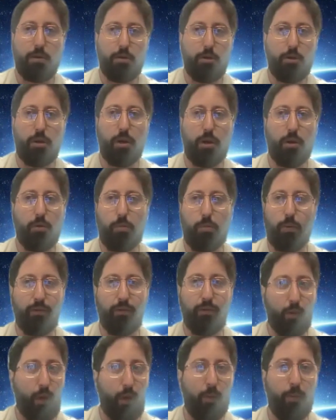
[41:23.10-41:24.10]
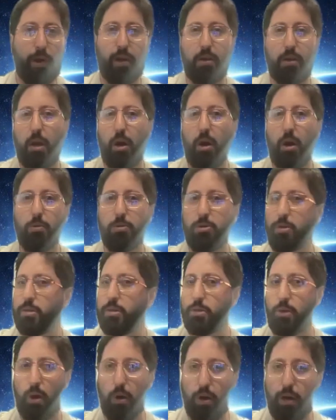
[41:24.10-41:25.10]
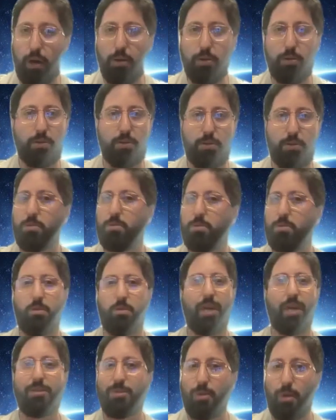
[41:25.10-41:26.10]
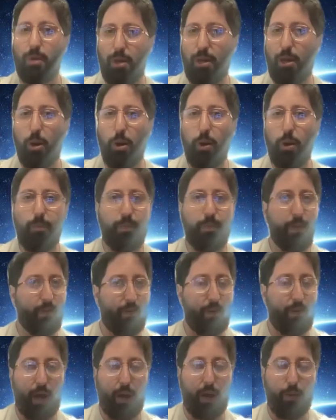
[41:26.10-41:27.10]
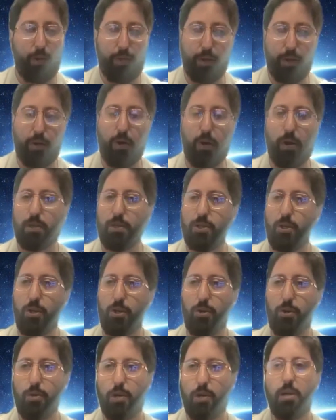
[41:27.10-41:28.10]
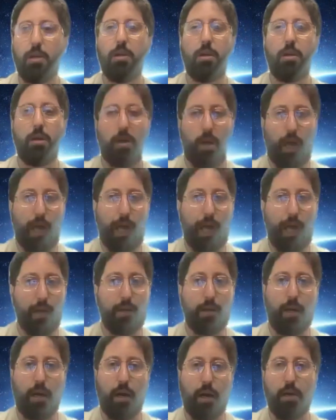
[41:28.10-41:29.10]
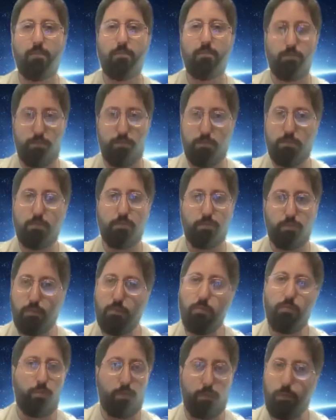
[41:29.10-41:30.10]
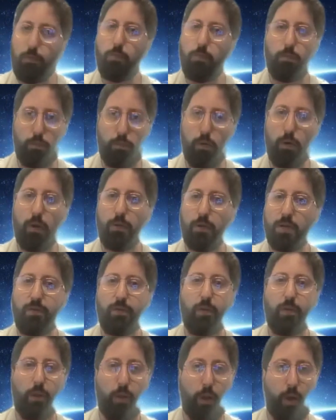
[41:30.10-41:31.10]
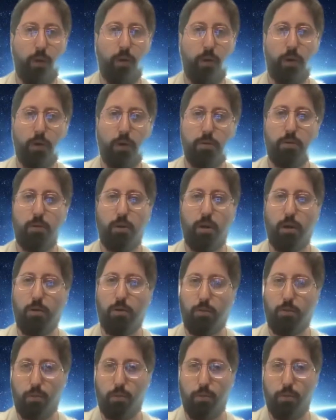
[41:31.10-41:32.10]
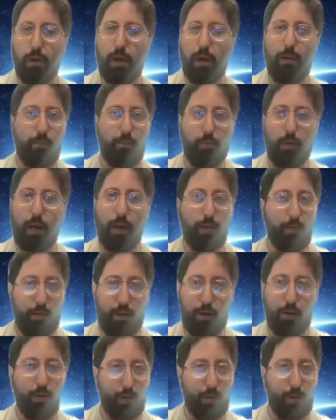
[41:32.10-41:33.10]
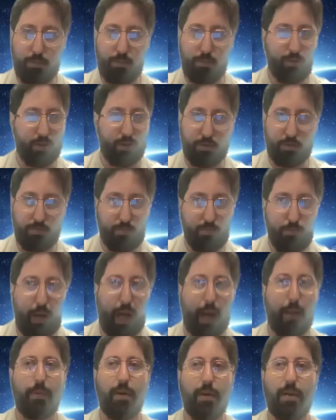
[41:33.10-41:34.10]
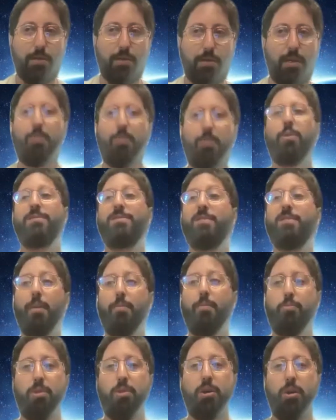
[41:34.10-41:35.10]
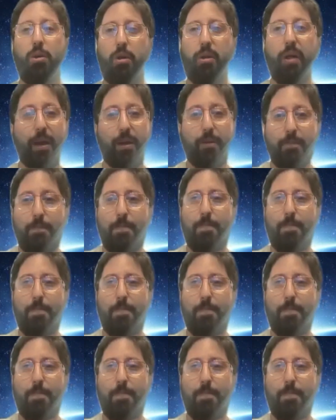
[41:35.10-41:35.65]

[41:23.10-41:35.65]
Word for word: you know, we have a long way to go. We're just starting. This is less than a year uh, with the Carta Two, and um, we're in this for the long haul. You know, we're not we're not here to just pop in and say what's up. We're here to like